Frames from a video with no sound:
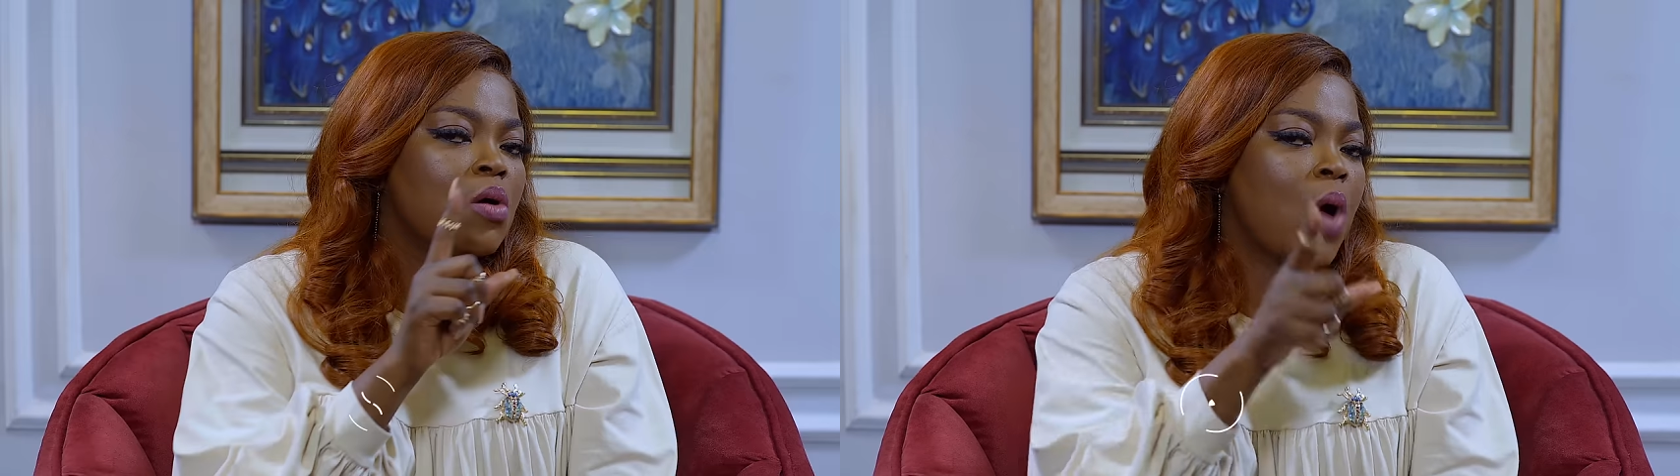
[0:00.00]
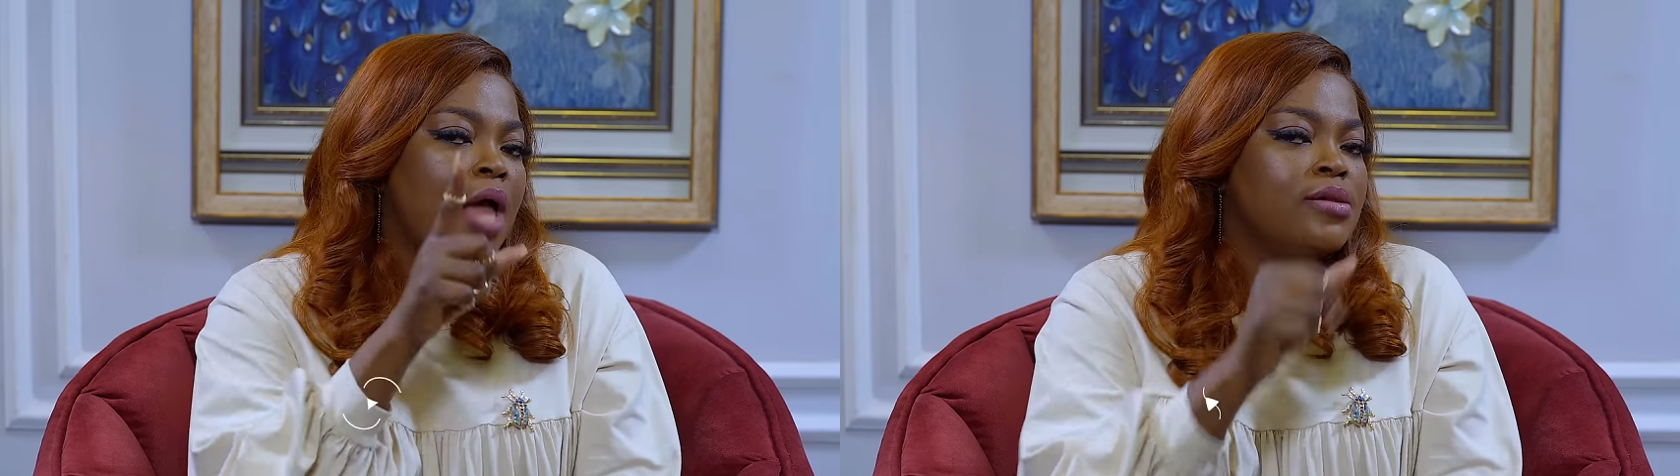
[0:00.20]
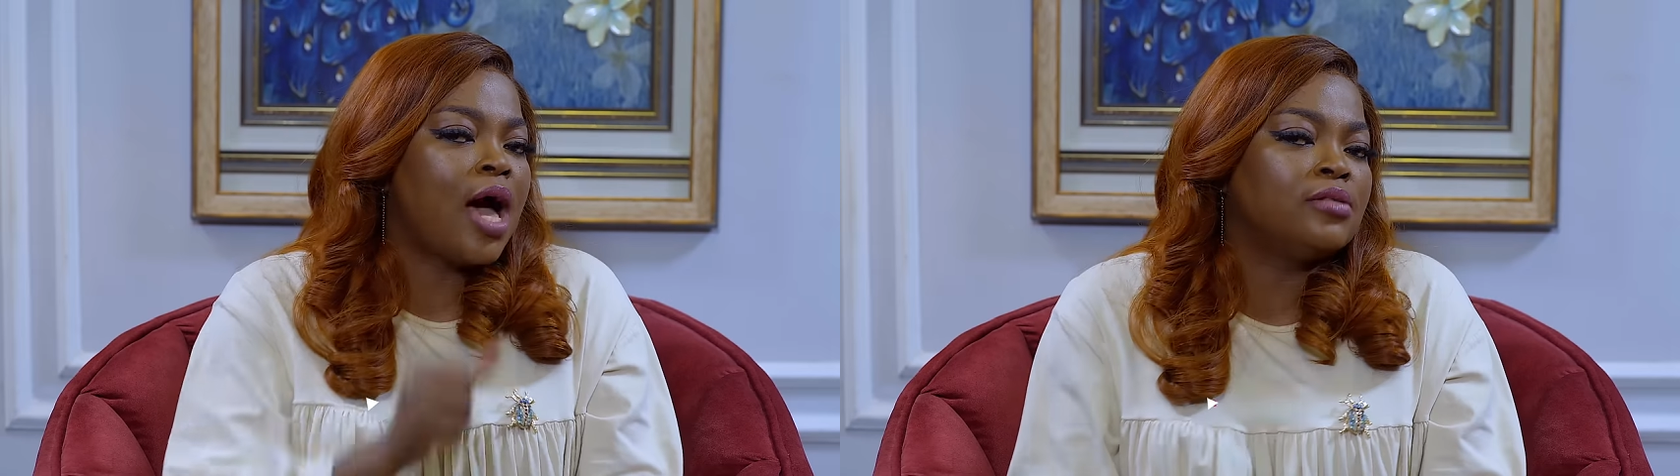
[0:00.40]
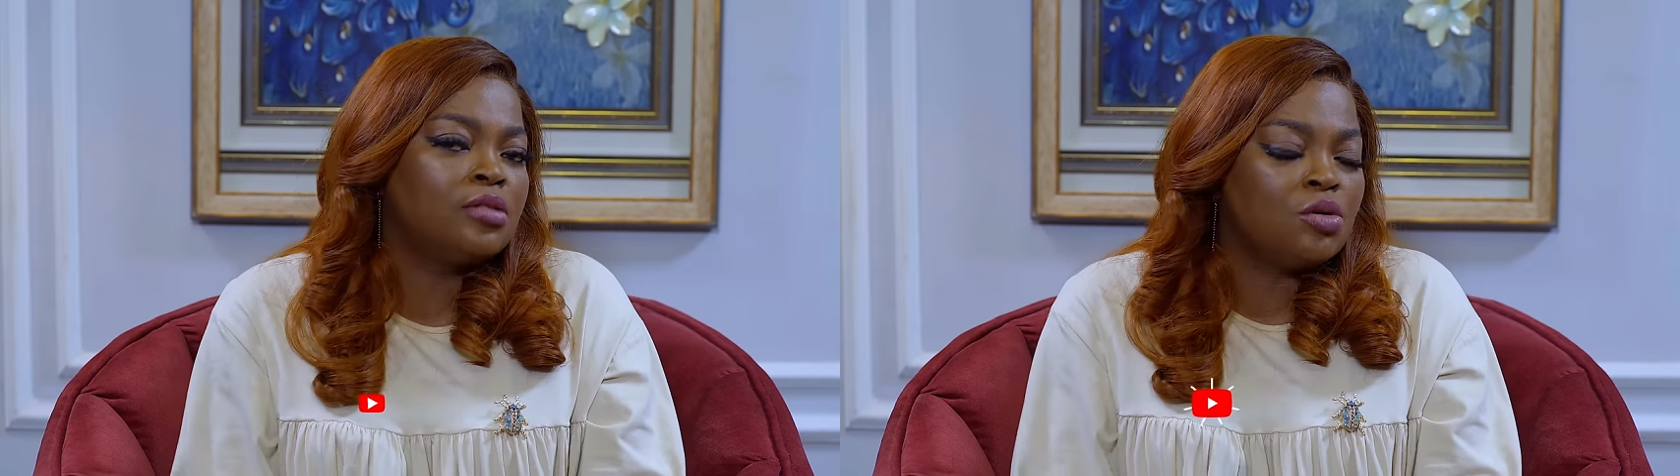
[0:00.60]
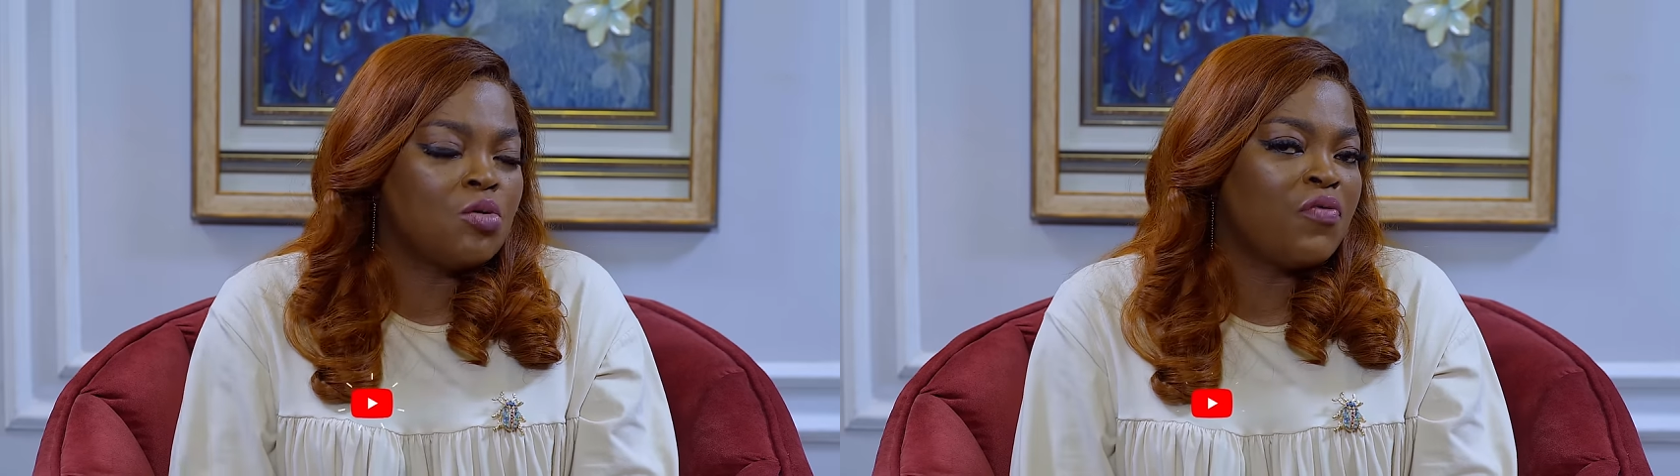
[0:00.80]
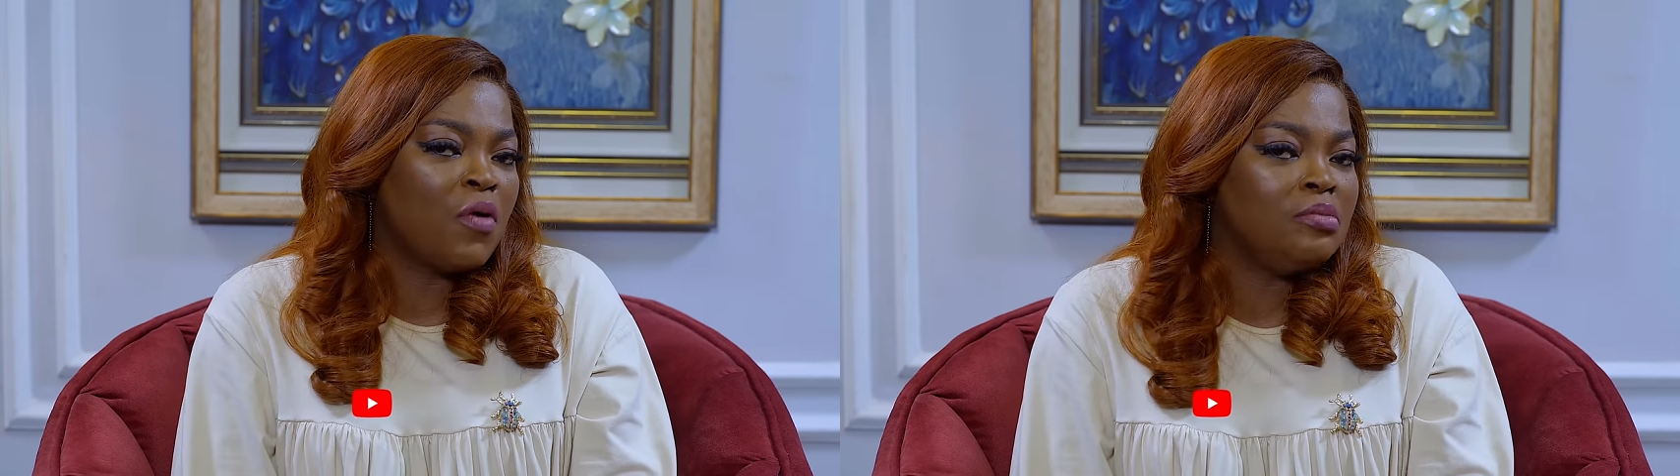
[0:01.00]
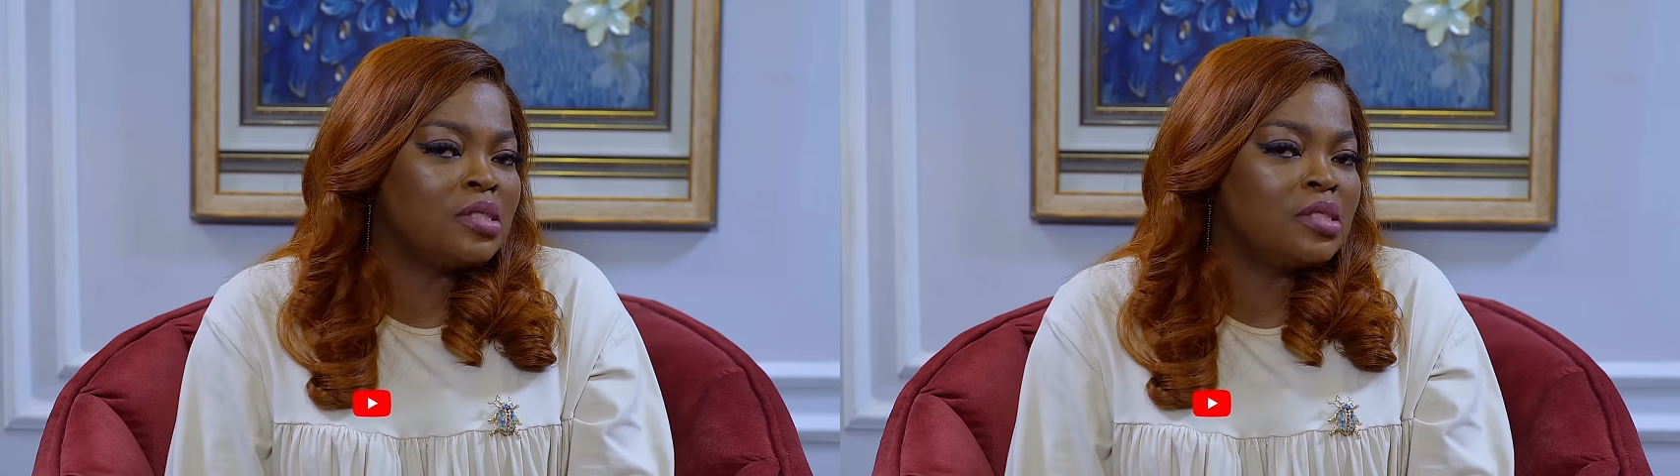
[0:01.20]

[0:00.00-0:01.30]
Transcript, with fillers: When last did you go for